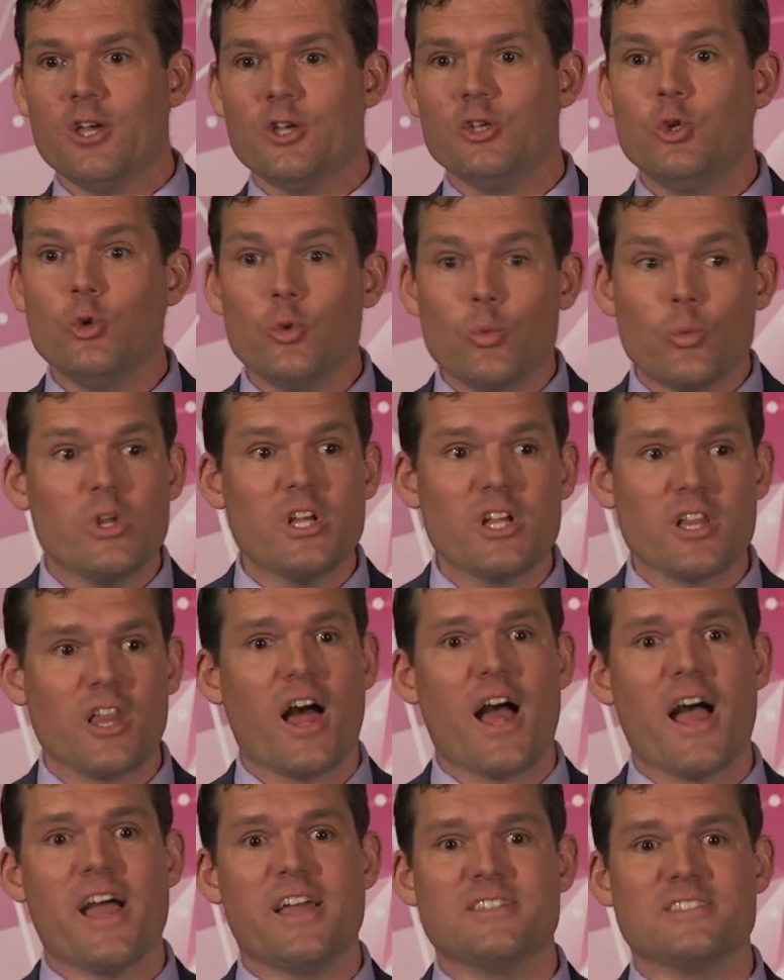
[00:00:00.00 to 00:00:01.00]
you
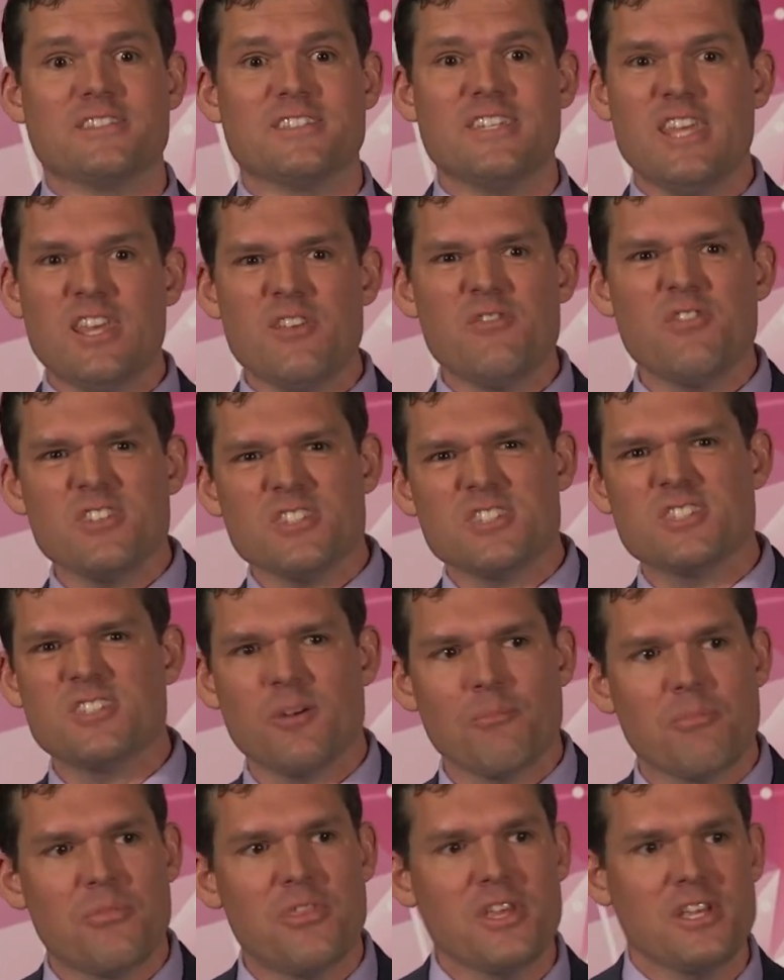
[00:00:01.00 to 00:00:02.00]
realize even
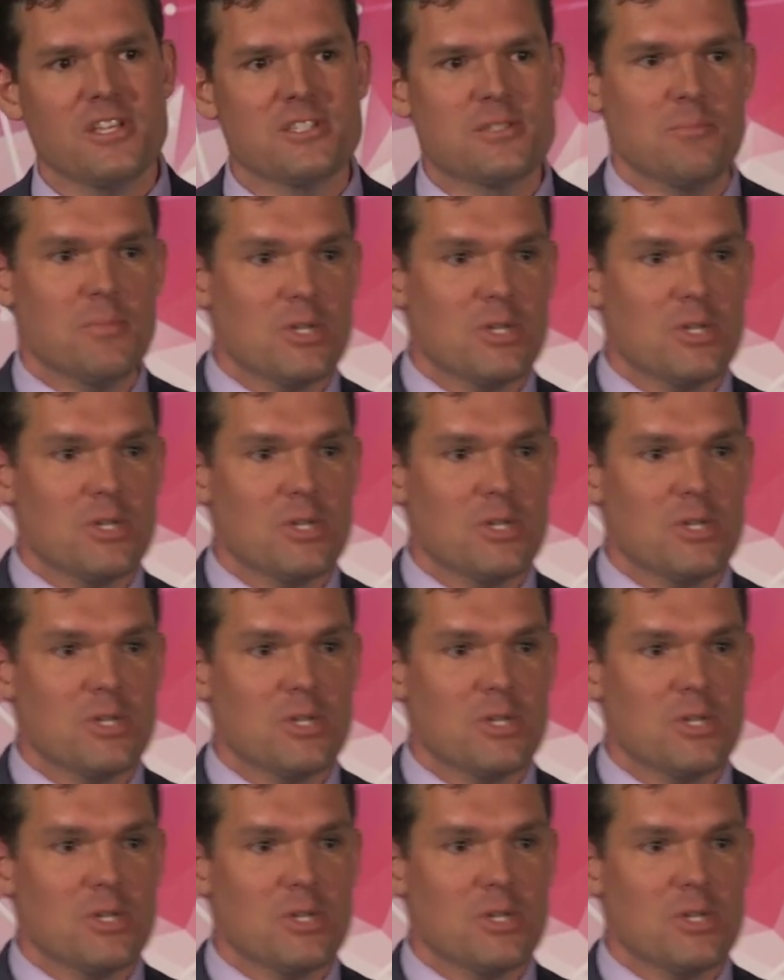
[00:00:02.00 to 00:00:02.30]
something as